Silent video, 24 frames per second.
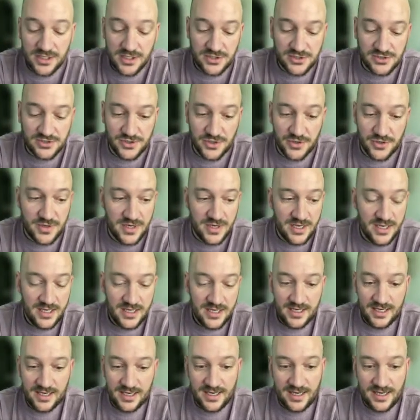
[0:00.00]
So
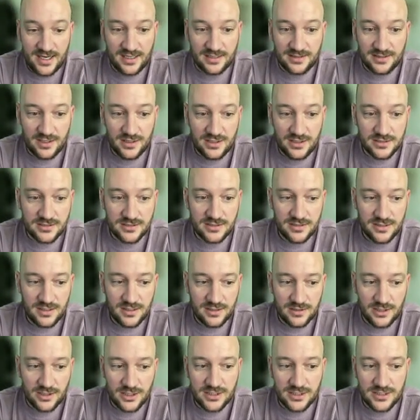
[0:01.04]
a
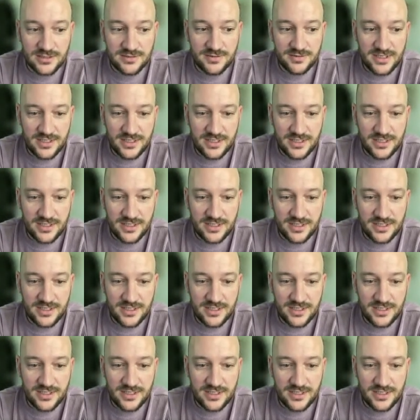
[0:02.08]
long